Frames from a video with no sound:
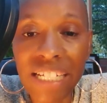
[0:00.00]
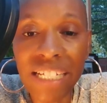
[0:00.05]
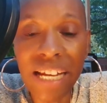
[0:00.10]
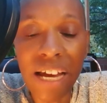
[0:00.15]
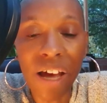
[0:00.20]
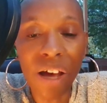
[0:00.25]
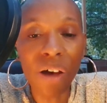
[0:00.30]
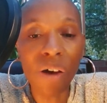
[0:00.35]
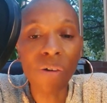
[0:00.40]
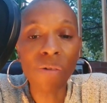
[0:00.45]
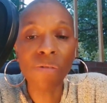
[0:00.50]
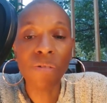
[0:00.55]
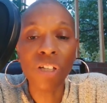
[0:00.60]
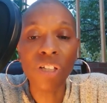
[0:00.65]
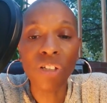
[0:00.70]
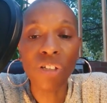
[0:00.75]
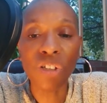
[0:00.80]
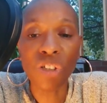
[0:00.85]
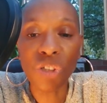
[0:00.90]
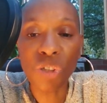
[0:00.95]
down
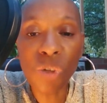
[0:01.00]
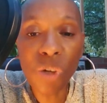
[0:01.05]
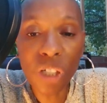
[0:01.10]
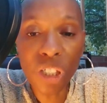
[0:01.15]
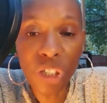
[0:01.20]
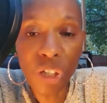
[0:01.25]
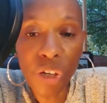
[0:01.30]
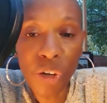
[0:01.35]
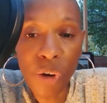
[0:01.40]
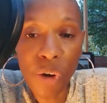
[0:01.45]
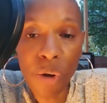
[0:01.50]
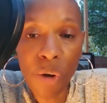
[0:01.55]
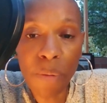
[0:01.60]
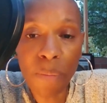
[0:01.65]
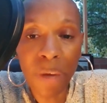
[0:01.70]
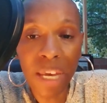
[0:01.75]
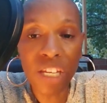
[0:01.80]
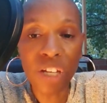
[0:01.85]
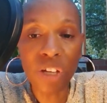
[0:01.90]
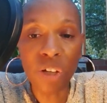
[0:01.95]
your short-term
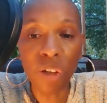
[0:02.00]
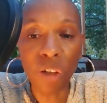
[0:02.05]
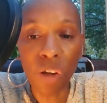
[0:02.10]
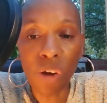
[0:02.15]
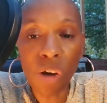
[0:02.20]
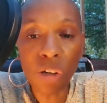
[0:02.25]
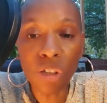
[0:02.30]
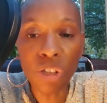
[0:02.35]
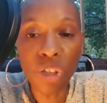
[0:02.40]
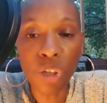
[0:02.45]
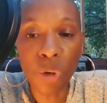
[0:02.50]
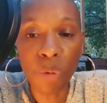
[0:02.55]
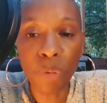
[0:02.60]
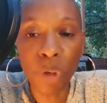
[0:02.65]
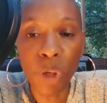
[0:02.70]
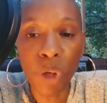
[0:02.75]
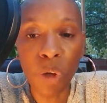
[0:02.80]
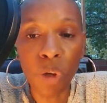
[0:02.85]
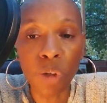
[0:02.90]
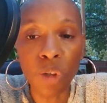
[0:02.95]
and your long-term
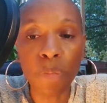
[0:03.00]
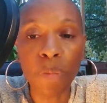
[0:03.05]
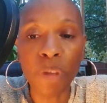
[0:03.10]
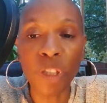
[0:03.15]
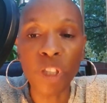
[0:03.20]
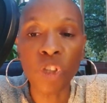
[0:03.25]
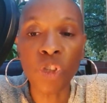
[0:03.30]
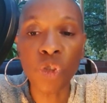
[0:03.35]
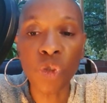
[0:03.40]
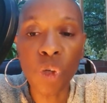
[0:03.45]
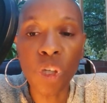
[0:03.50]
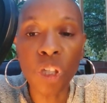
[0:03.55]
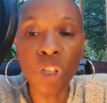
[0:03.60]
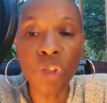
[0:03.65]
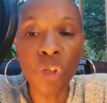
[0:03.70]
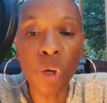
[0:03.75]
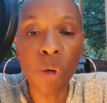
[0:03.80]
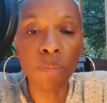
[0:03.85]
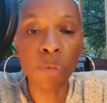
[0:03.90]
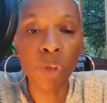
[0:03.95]
goals, but
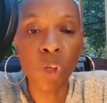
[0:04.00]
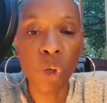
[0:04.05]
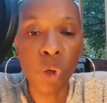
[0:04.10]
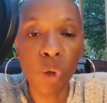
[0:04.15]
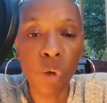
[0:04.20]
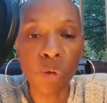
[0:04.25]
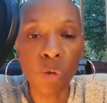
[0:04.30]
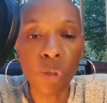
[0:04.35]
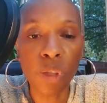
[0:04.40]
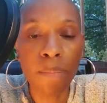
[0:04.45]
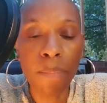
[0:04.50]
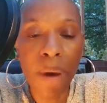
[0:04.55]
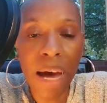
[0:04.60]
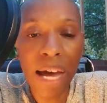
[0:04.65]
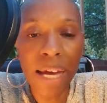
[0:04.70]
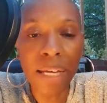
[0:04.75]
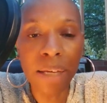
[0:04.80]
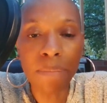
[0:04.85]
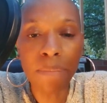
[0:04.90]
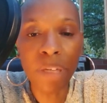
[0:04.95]
short-term goals
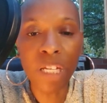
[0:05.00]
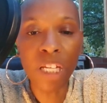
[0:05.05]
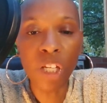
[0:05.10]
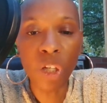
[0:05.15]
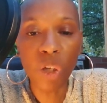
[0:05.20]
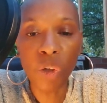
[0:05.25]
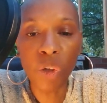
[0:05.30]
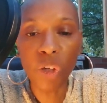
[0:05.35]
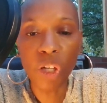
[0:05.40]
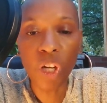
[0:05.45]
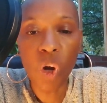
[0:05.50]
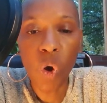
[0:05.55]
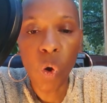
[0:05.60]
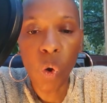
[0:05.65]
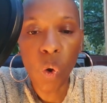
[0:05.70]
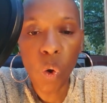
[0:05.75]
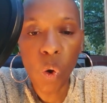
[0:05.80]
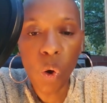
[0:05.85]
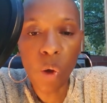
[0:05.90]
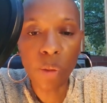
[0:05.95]
might be learning
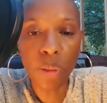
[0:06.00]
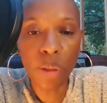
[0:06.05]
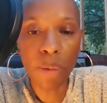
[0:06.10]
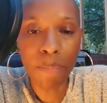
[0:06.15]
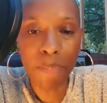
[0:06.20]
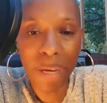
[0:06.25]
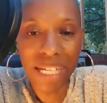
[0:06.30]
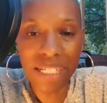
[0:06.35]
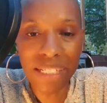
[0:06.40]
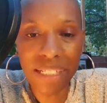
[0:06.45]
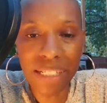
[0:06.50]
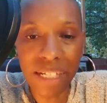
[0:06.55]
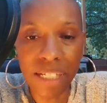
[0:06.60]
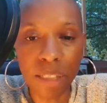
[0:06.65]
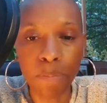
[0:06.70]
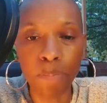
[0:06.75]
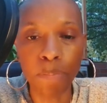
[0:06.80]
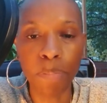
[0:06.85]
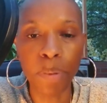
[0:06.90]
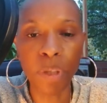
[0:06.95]
all the
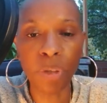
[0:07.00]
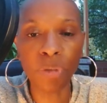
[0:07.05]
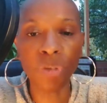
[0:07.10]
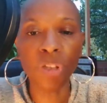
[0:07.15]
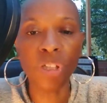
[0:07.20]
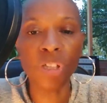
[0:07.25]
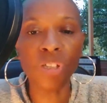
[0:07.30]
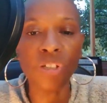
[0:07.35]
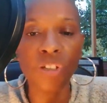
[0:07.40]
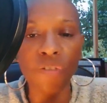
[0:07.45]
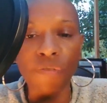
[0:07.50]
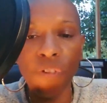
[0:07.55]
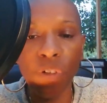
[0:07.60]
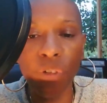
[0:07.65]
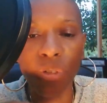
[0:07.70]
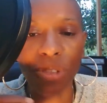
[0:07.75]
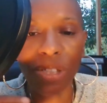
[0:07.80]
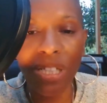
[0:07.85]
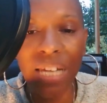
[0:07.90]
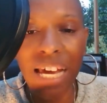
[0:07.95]
basics, building your
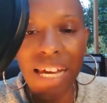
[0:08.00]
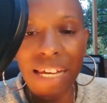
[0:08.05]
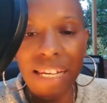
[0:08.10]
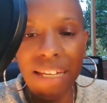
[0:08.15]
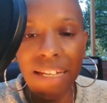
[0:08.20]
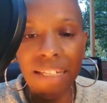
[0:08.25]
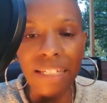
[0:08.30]
first client